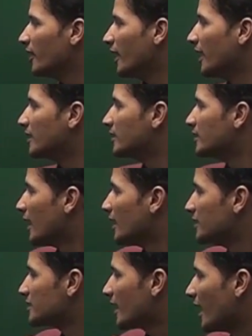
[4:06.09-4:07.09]
and
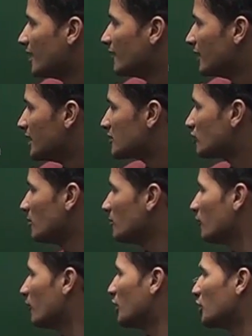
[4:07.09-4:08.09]
this I varies
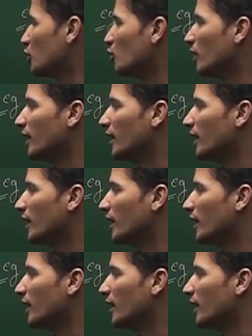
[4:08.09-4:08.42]
from 1 to